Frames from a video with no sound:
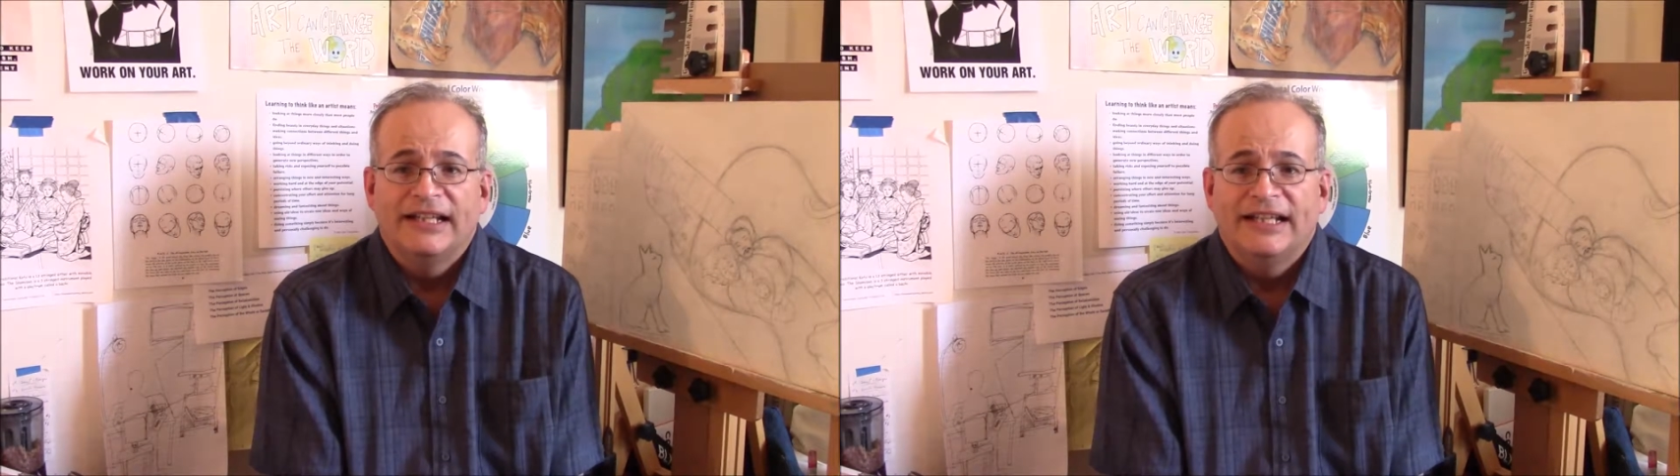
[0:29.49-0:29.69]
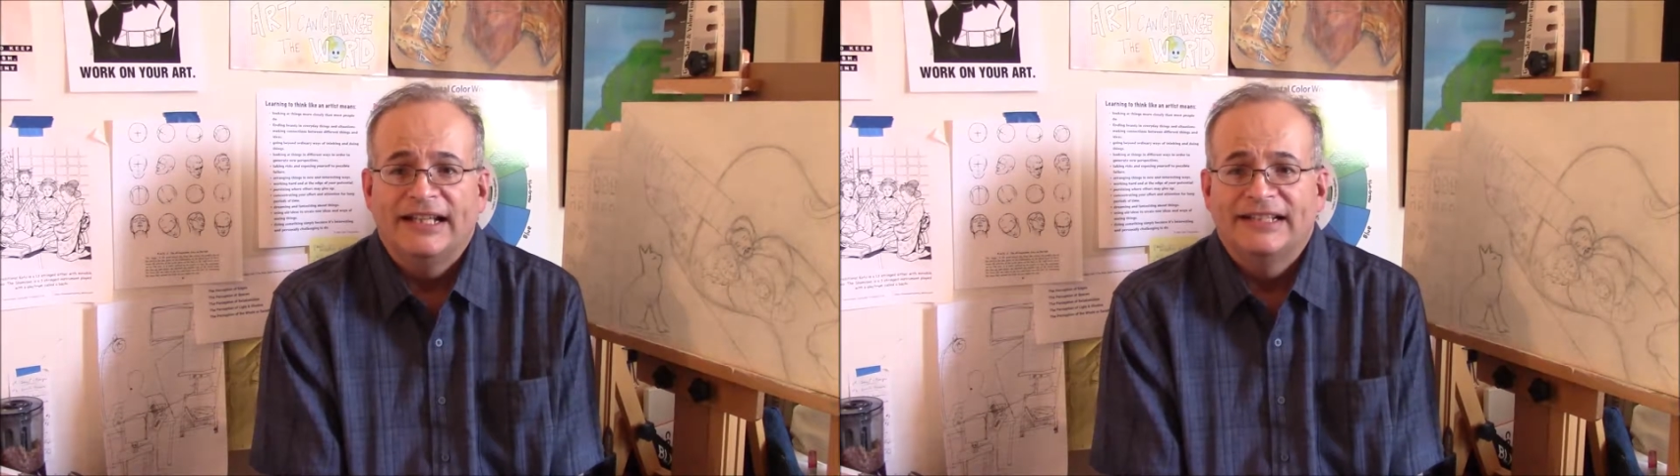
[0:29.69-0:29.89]

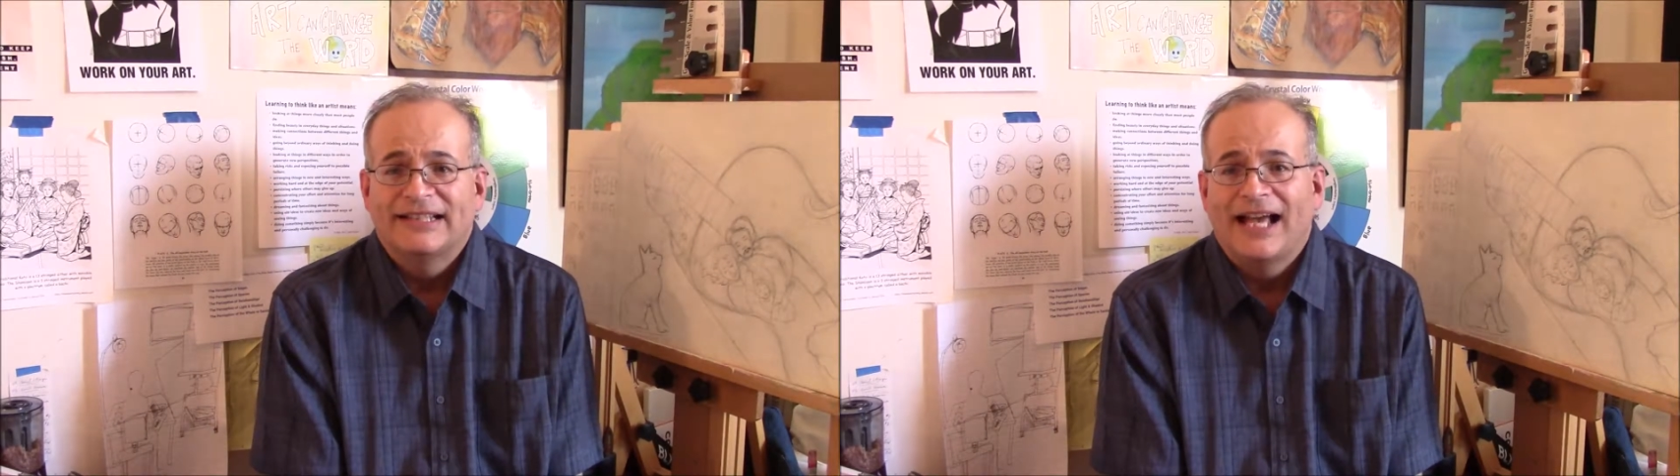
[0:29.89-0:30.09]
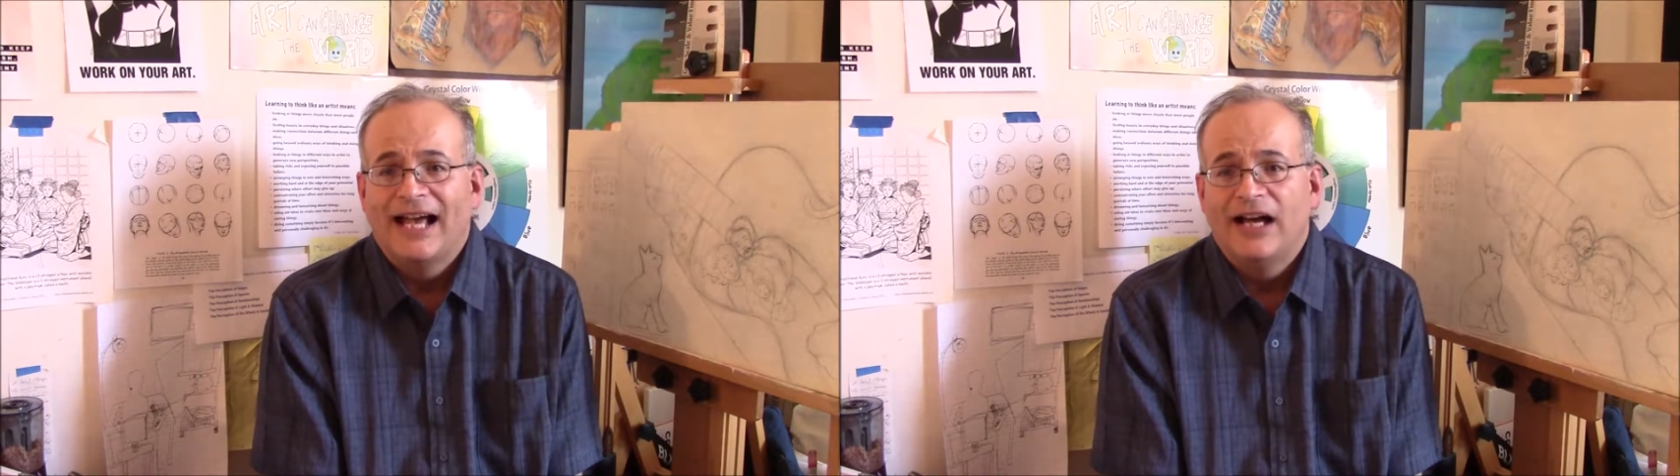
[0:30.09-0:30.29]
is
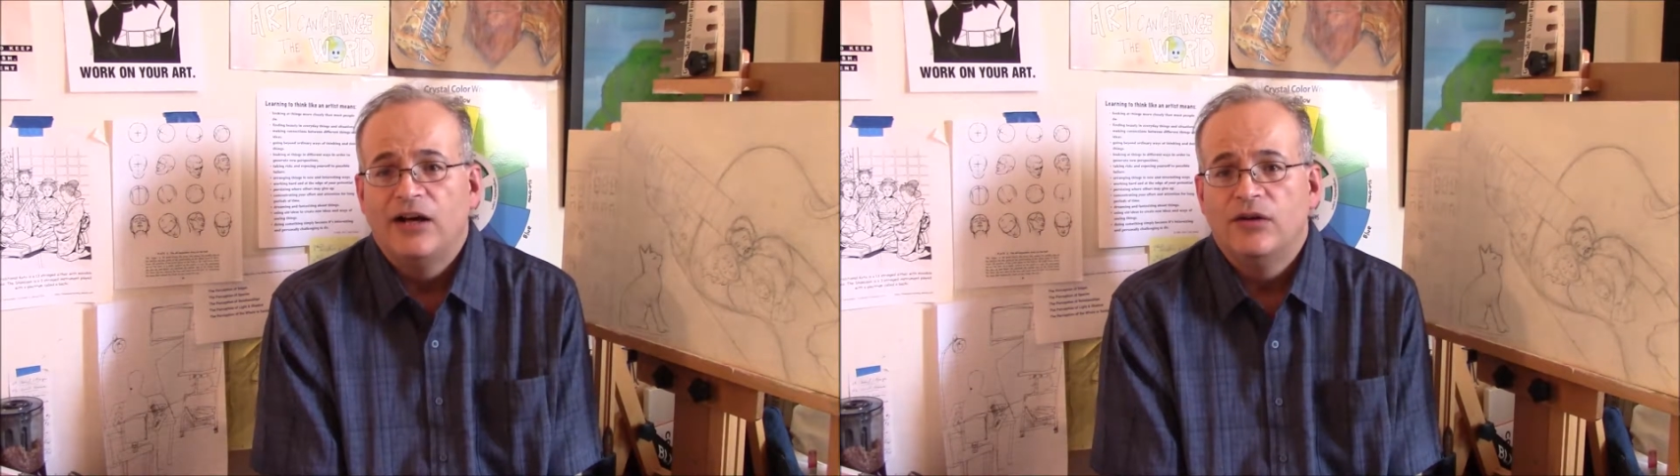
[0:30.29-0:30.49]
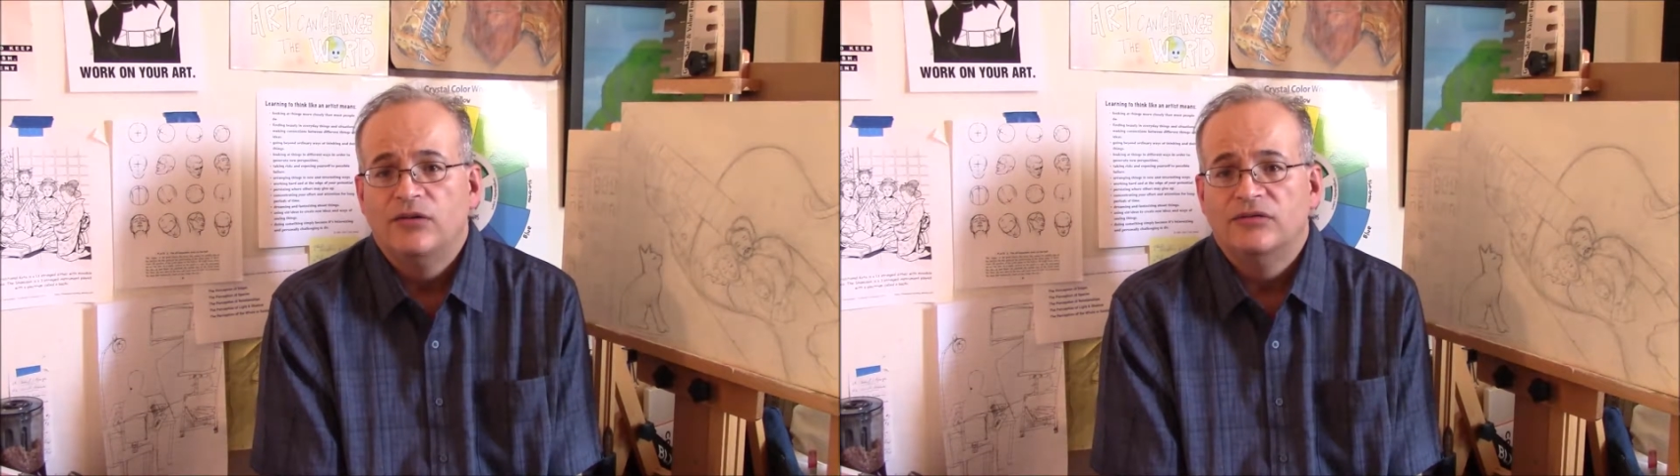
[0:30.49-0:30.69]

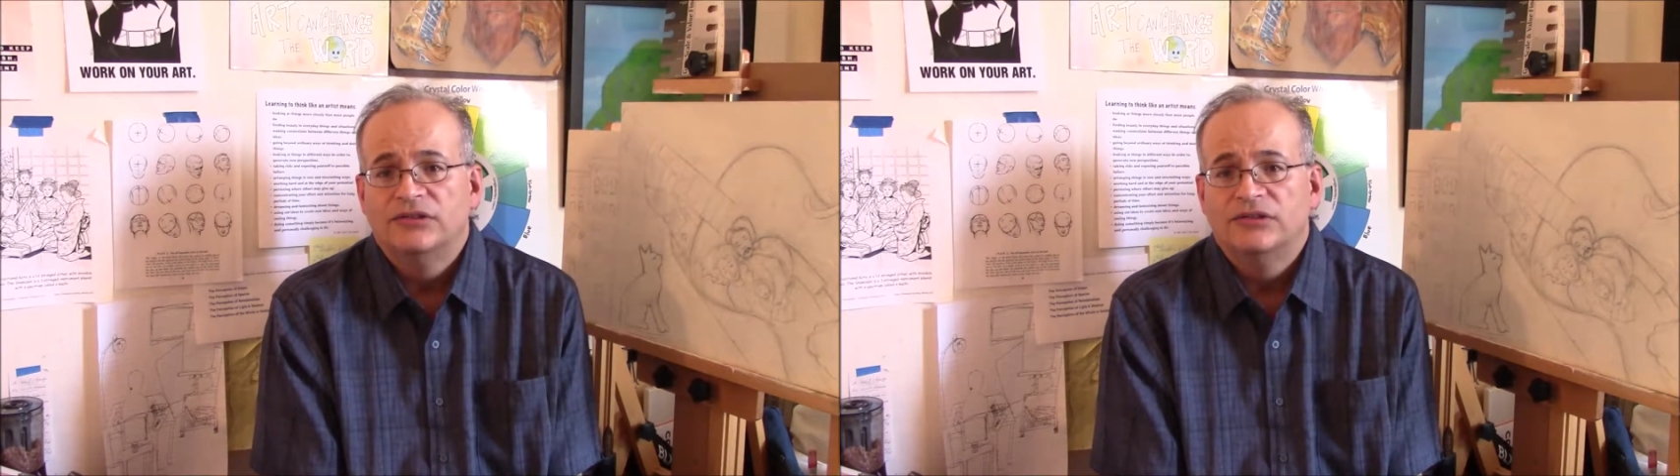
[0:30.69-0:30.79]
how